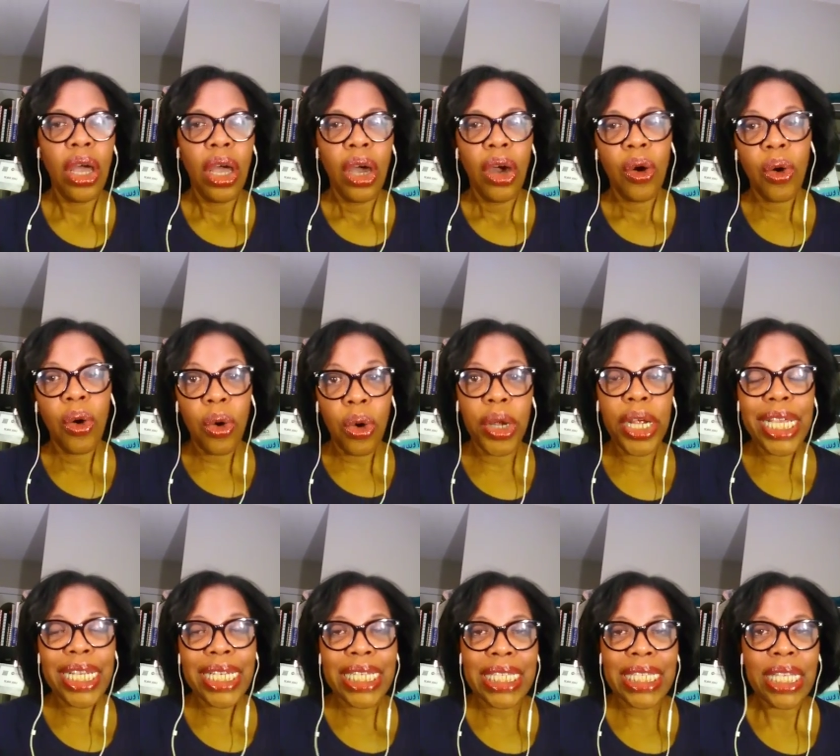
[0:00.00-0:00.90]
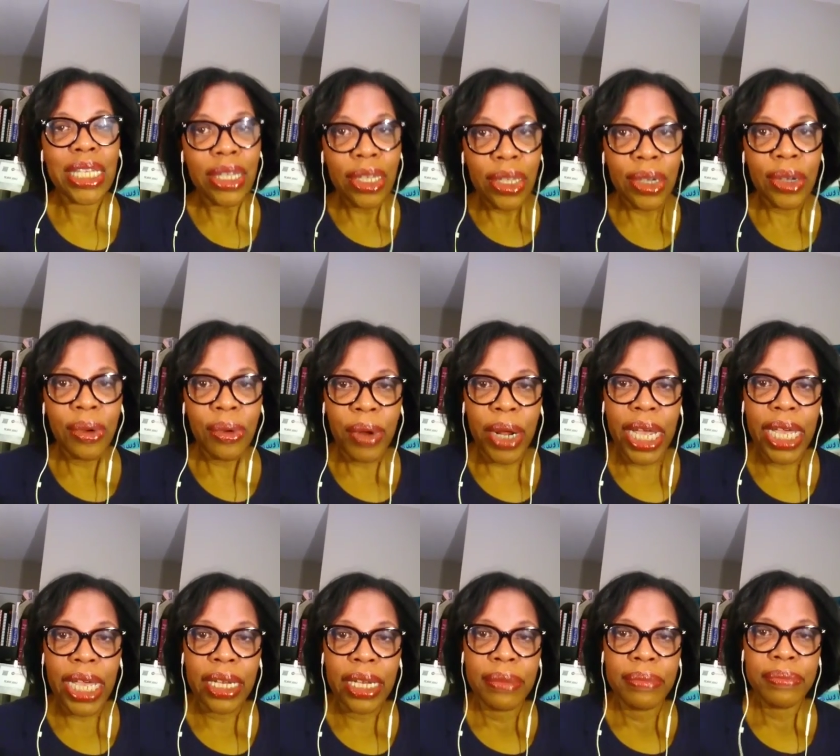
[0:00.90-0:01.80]
or it doesn't look
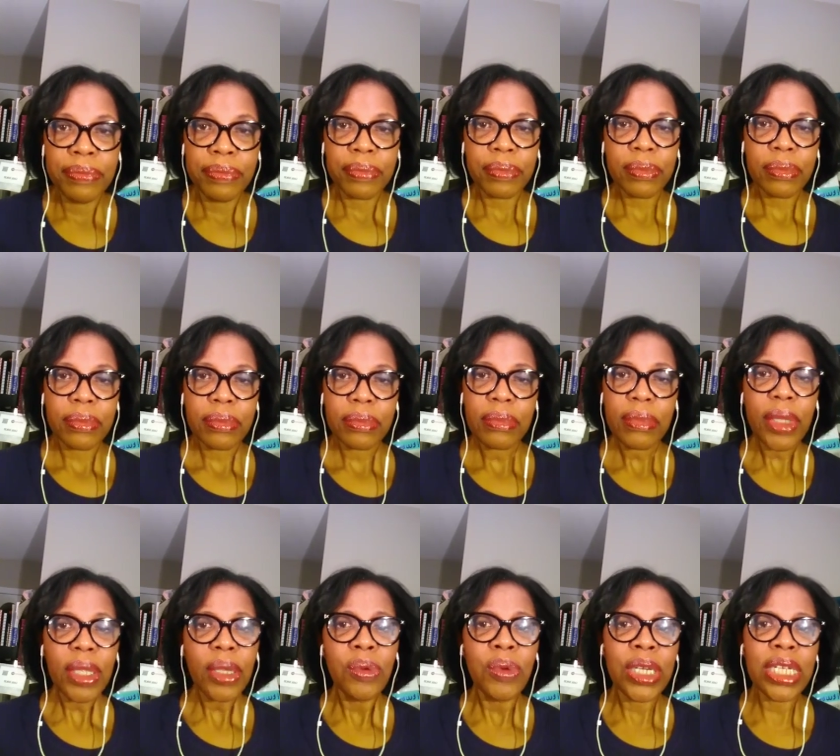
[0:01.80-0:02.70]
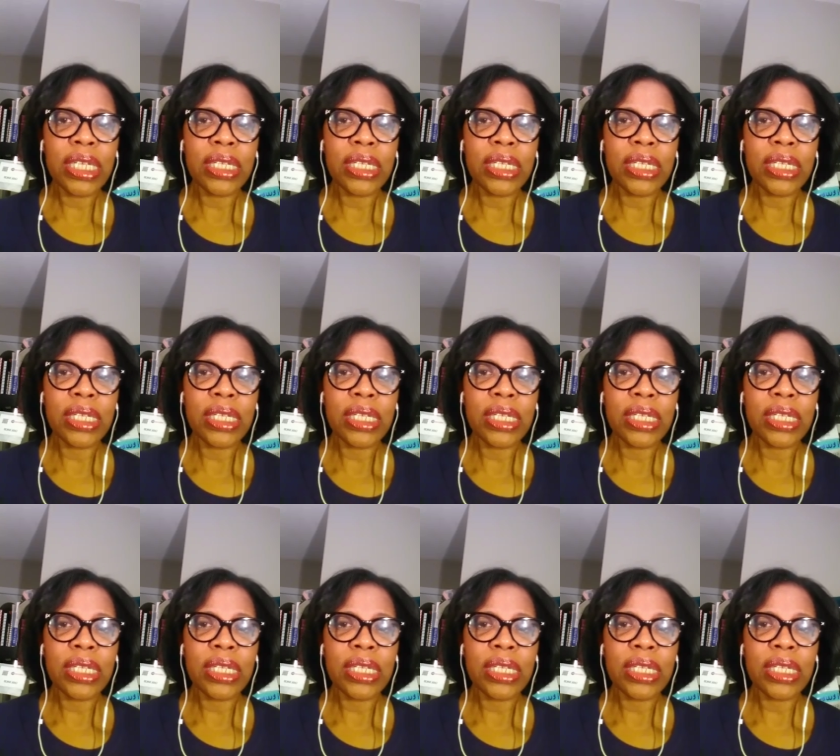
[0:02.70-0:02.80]
right when